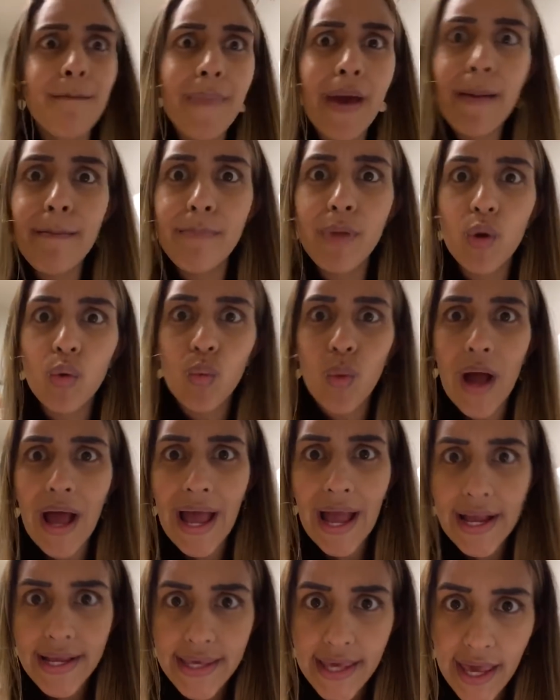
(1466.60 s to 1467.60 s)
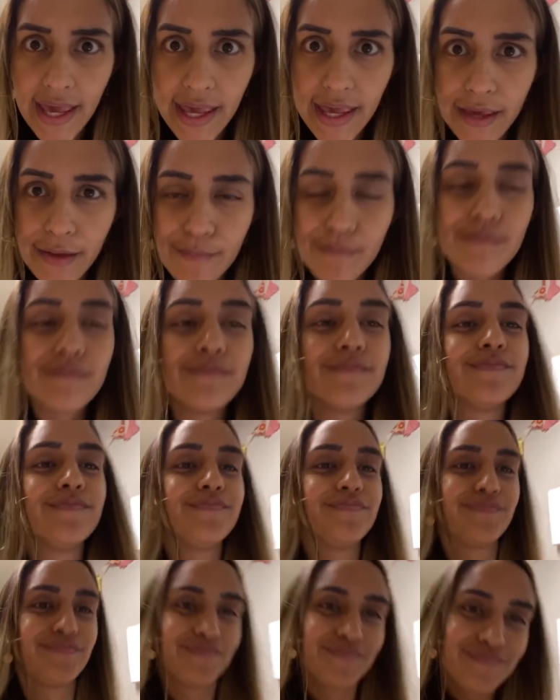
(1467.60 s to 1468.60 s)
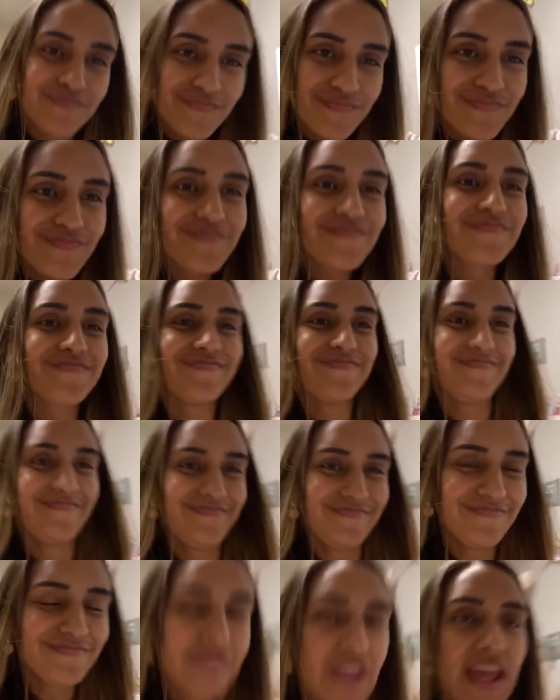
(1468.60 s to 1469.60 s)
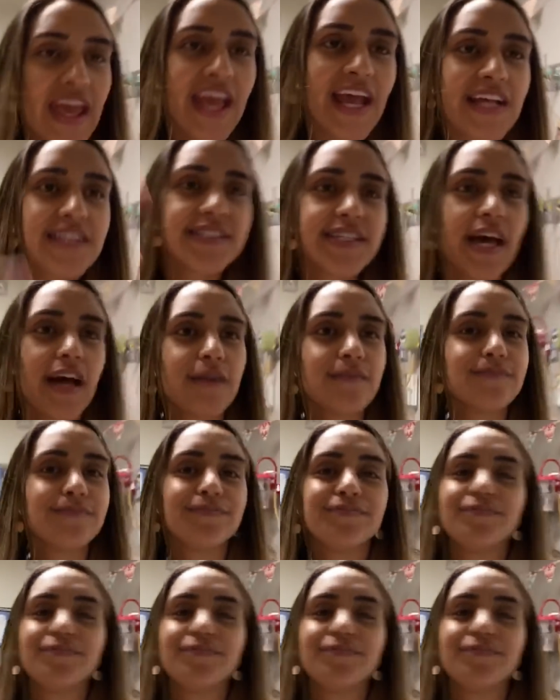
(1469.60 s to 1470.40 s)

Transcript: Remember why I came. Hands up.